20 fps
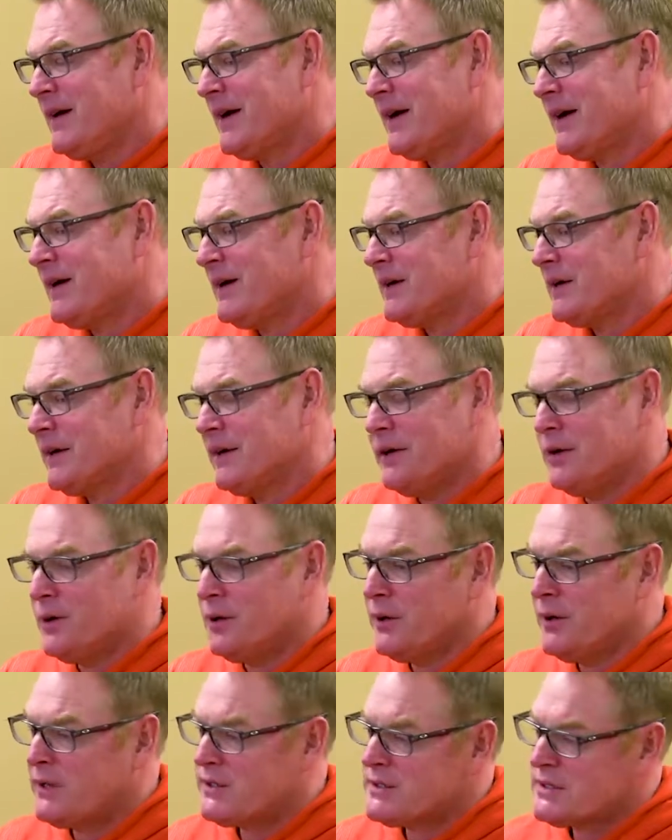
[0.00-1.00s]
Yeah, it, you
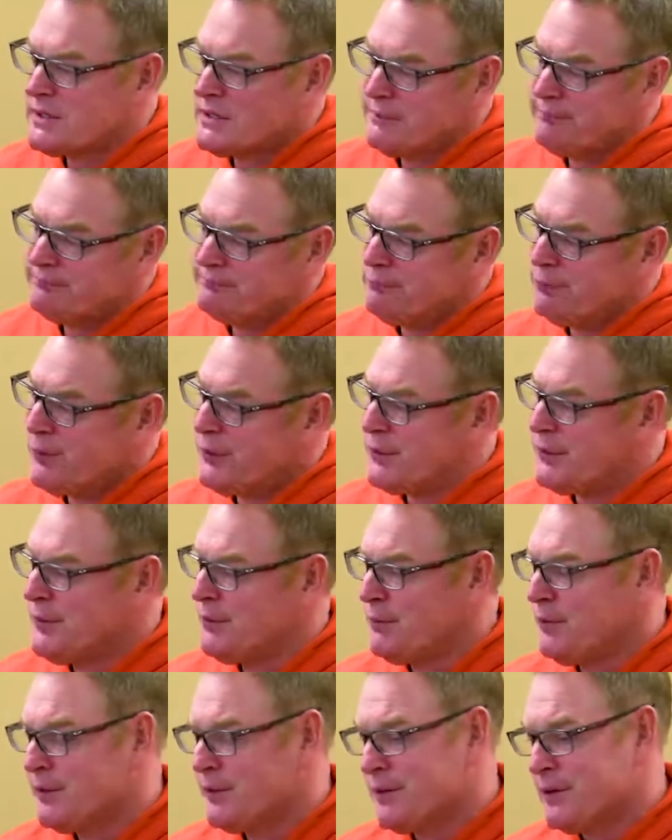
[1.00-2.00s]
know, it's whether
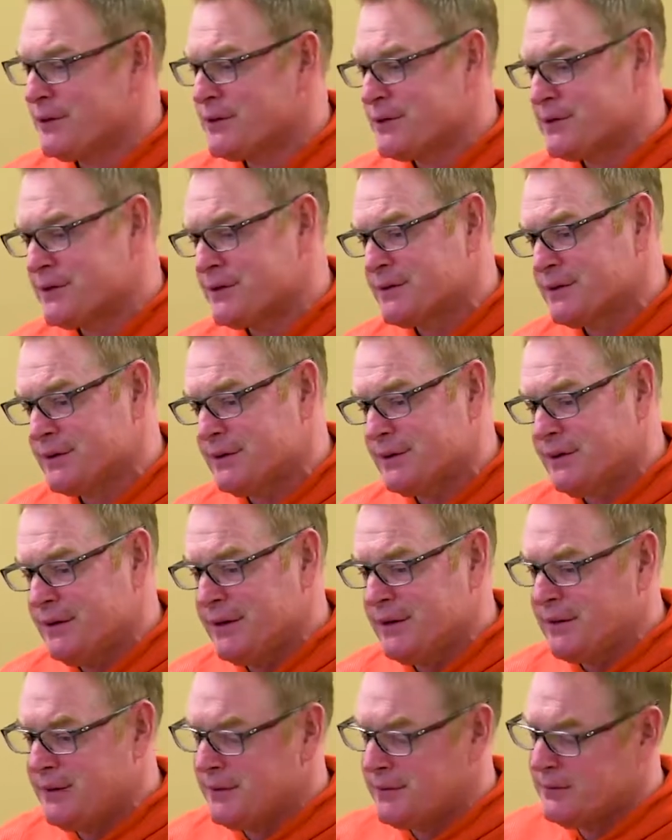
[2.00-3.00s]
you, whether it's
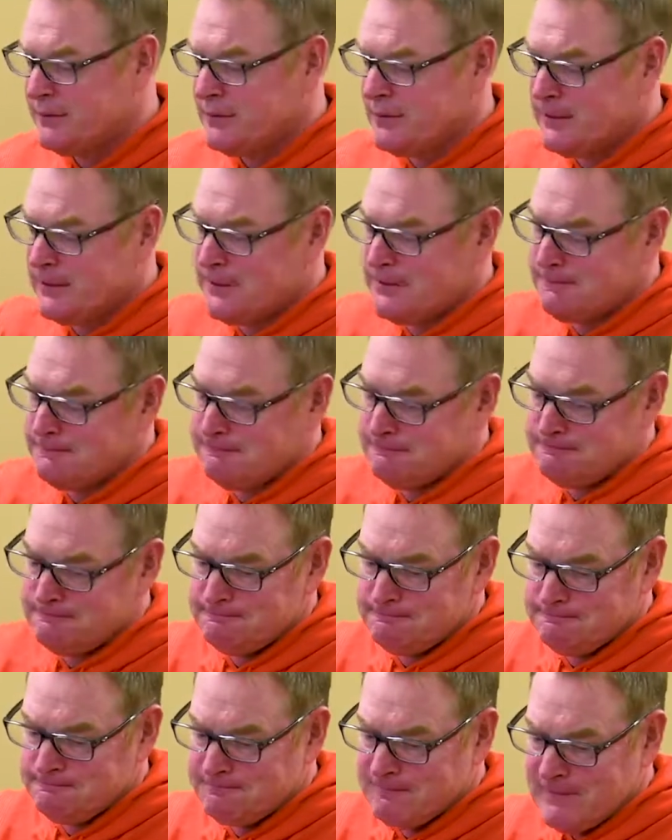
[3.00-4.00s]
you know um,
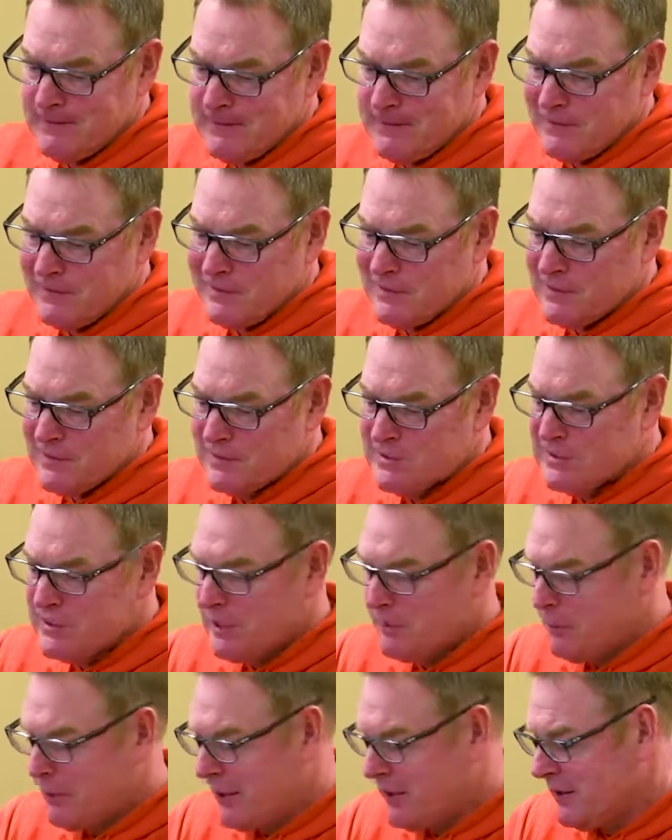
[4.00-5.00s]

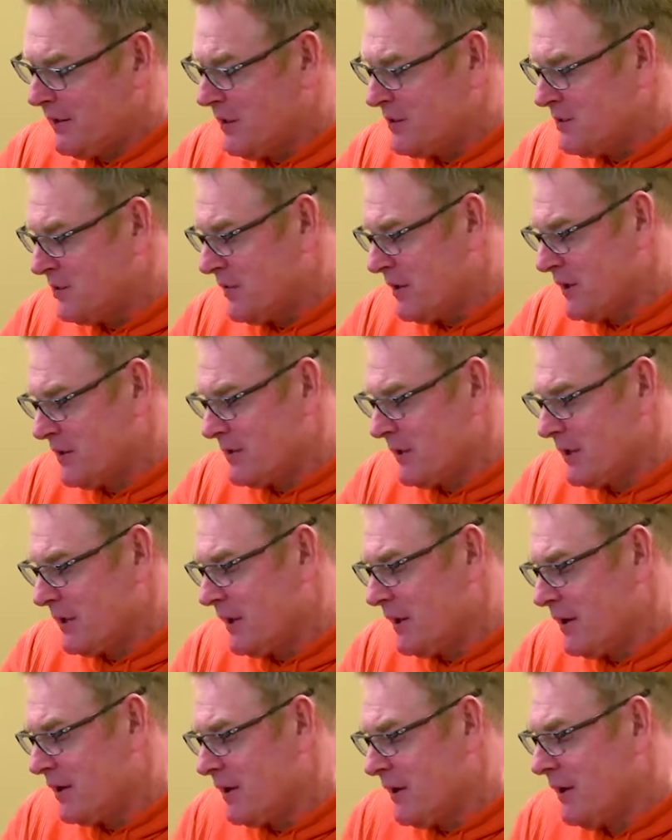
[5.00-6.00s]
stick penalties or things like
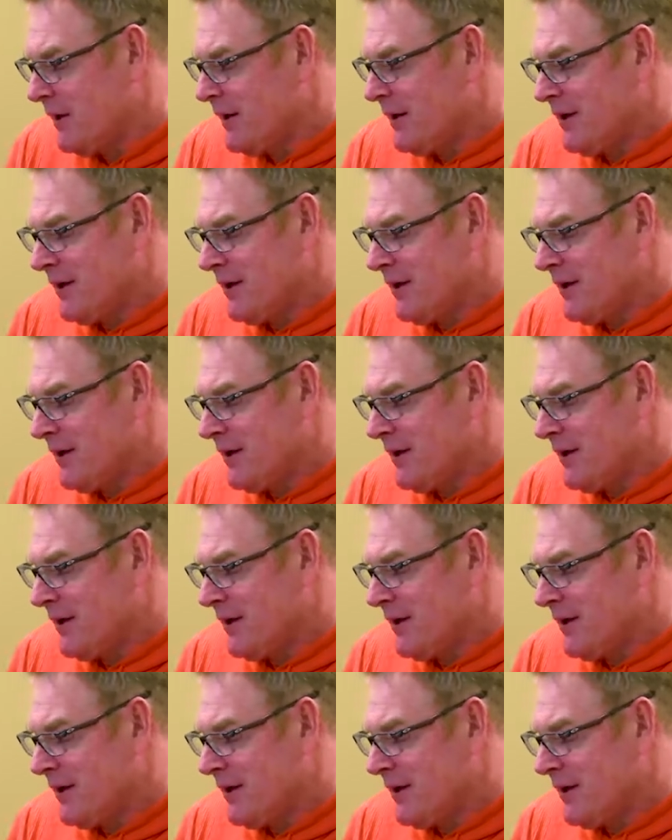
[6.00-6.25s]
that.